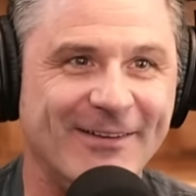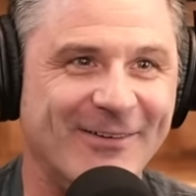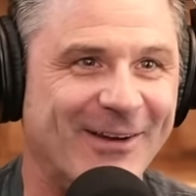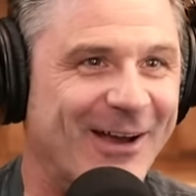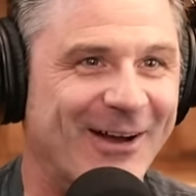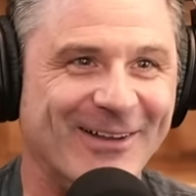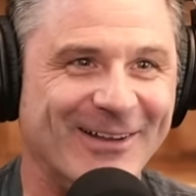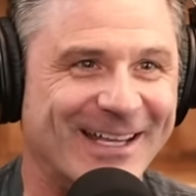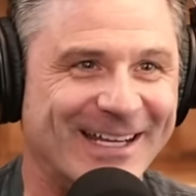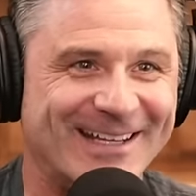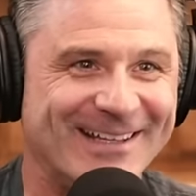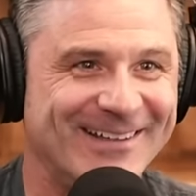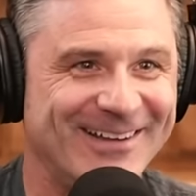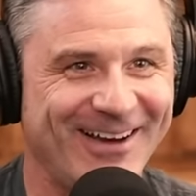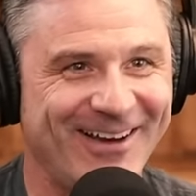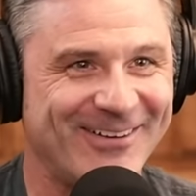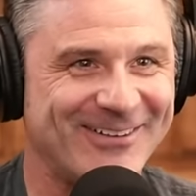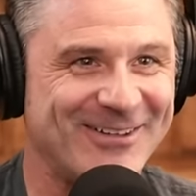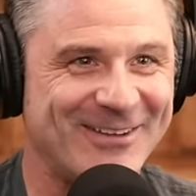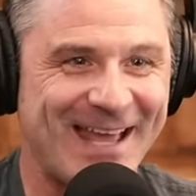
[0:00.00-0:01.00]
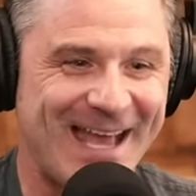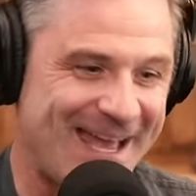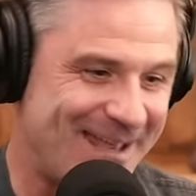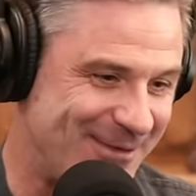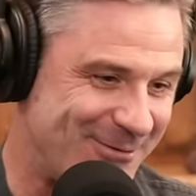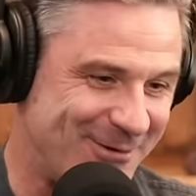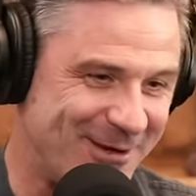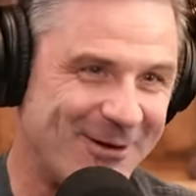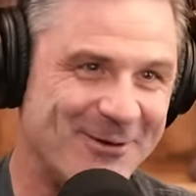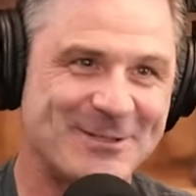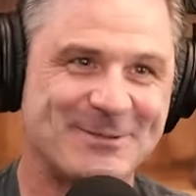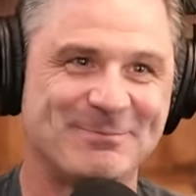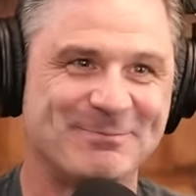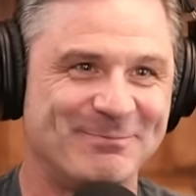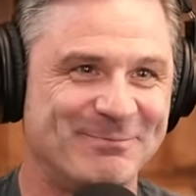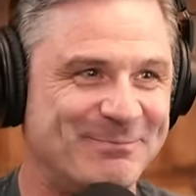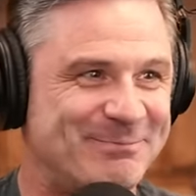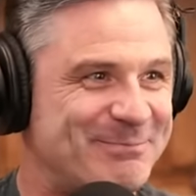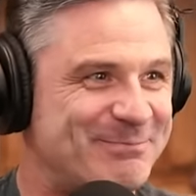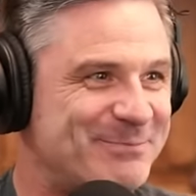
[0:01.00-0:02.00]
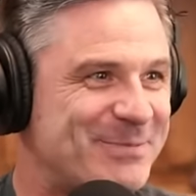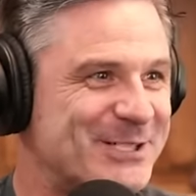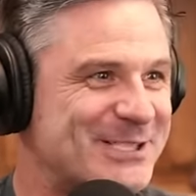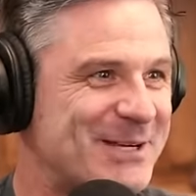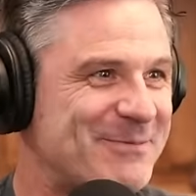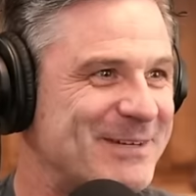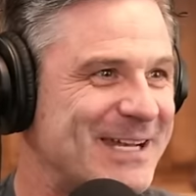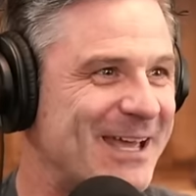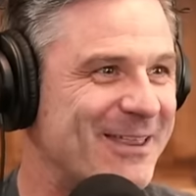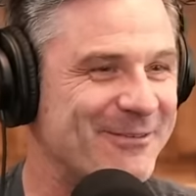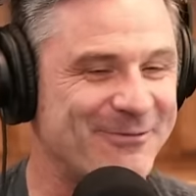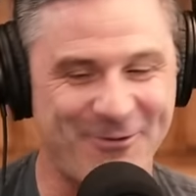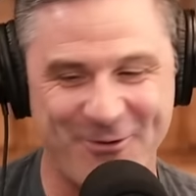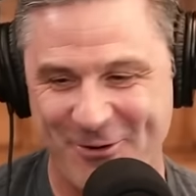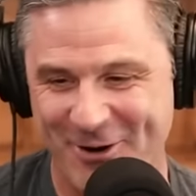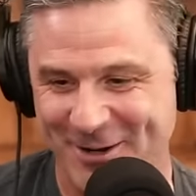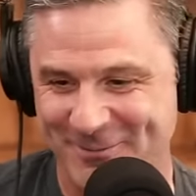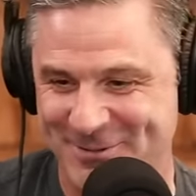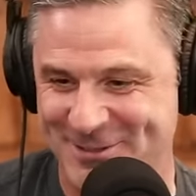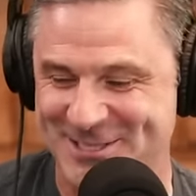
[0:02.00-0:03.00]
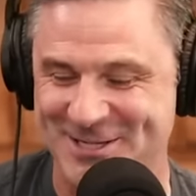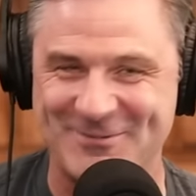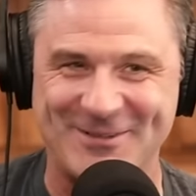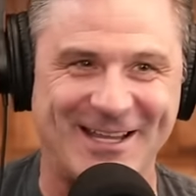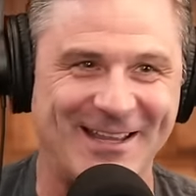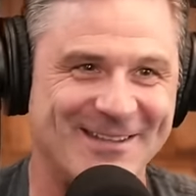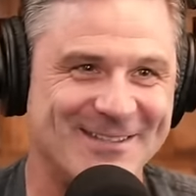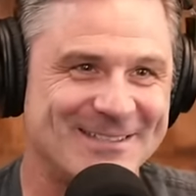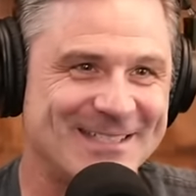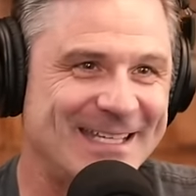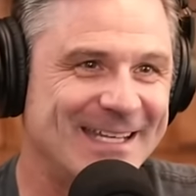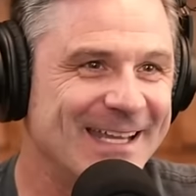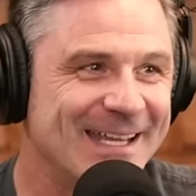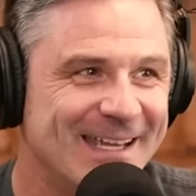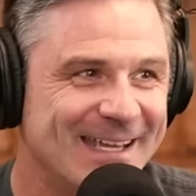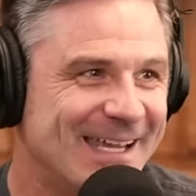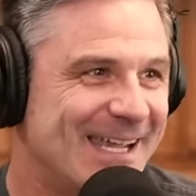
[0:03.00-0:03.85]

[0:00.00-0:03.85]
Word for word: We mm-hmm. all like, mm-hmm. oh, do that. And then we always yeah. push up and down the fork, push up and down the seat.